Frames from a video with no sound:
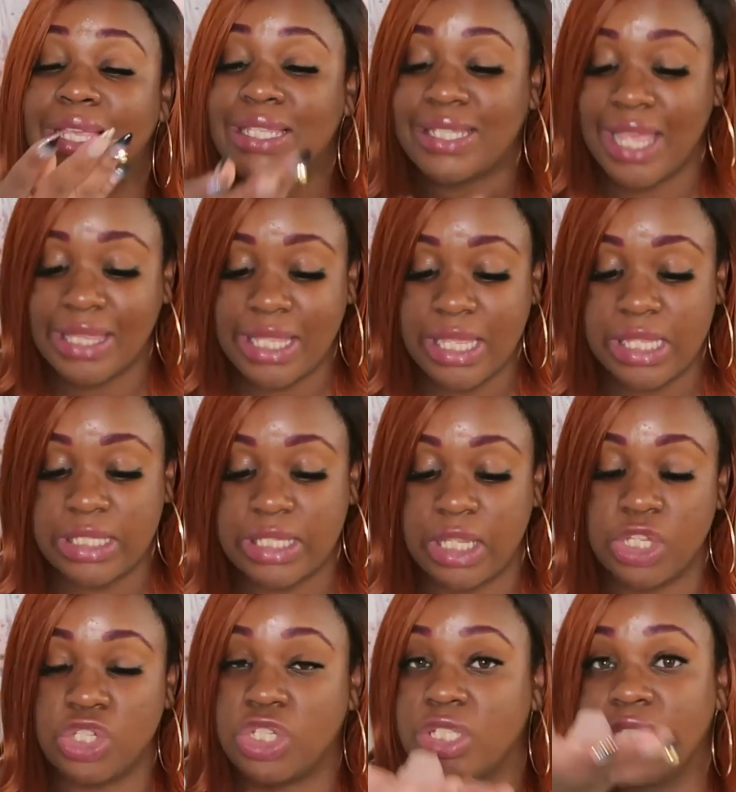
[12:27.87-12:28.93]
Set the
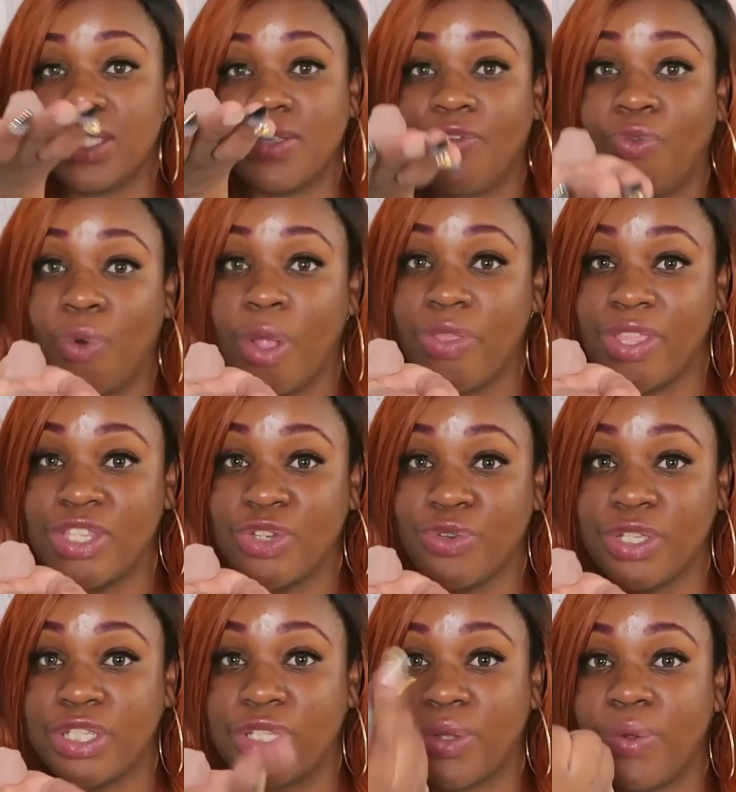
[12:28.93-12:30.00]
intentions for this
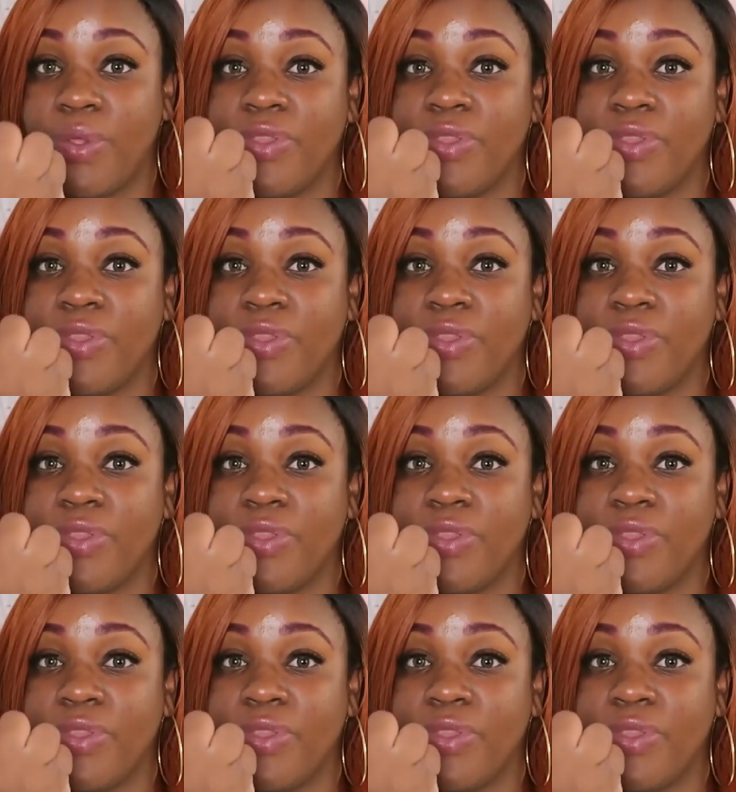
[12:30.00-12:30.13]
crystal.